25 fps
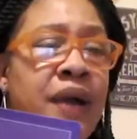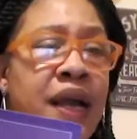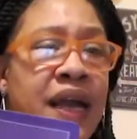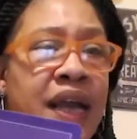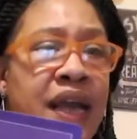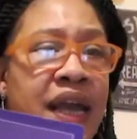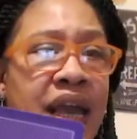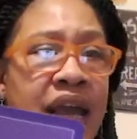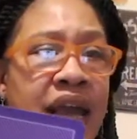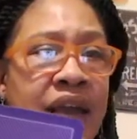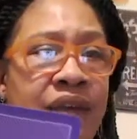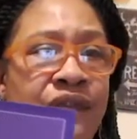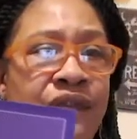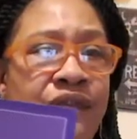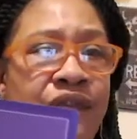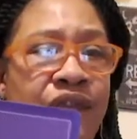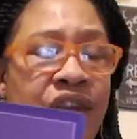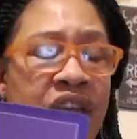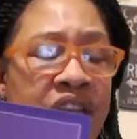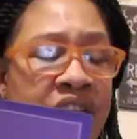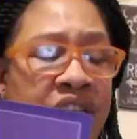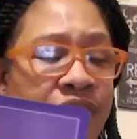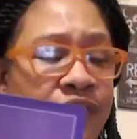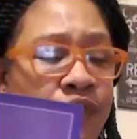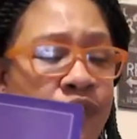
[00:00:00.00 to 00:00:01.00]
have
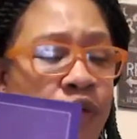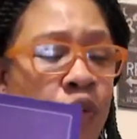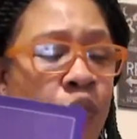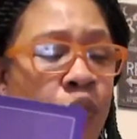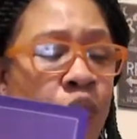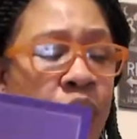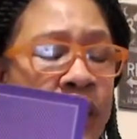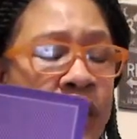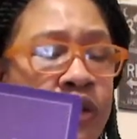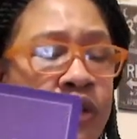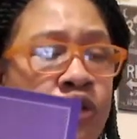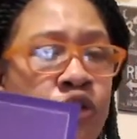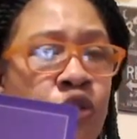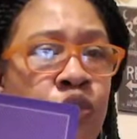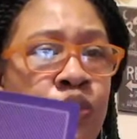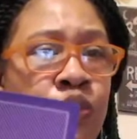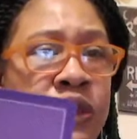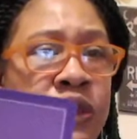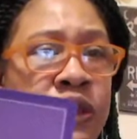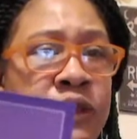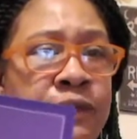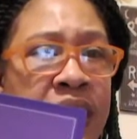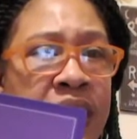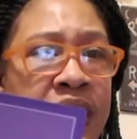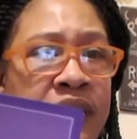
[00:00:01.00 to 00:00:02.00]
faith or want to do what's
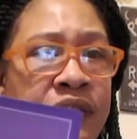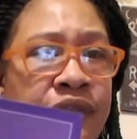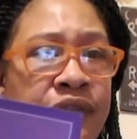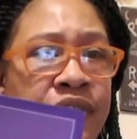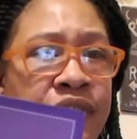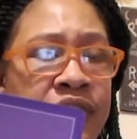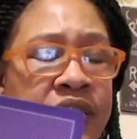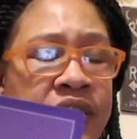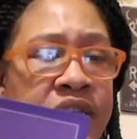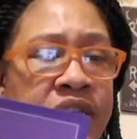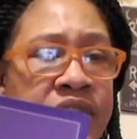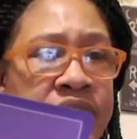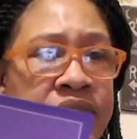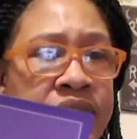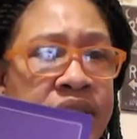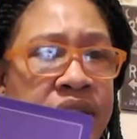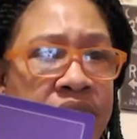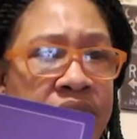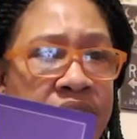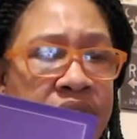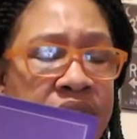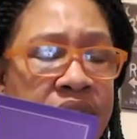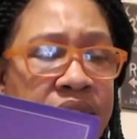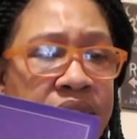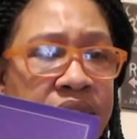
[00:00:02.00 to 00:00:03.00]
best for these
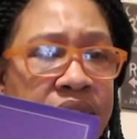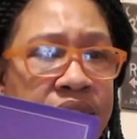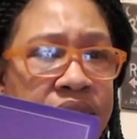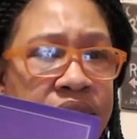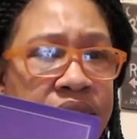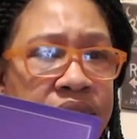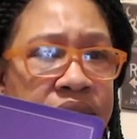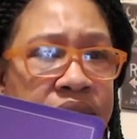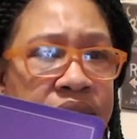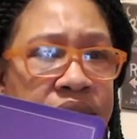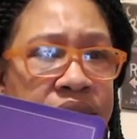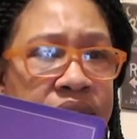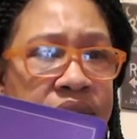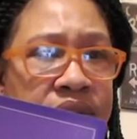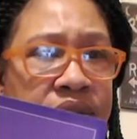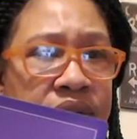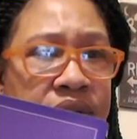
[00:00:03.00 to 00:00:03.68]
kids